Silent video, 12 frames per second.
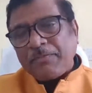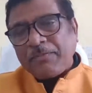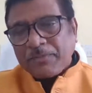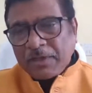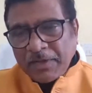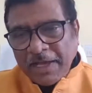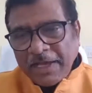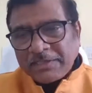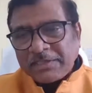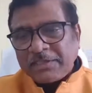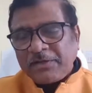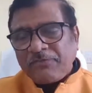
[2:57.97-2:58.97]
from
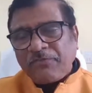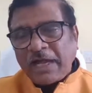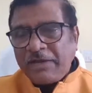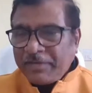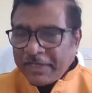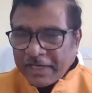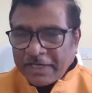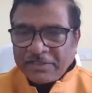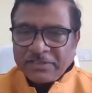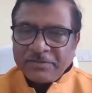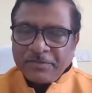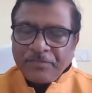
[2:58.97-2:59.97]
last five
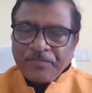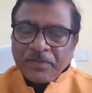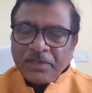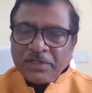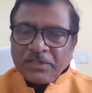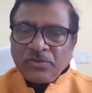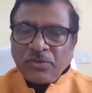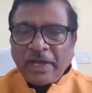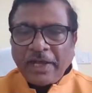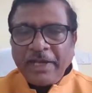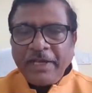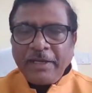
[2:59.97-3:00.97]
decades. So
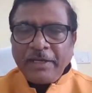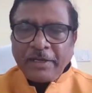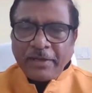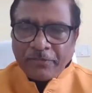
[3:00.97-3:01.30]
I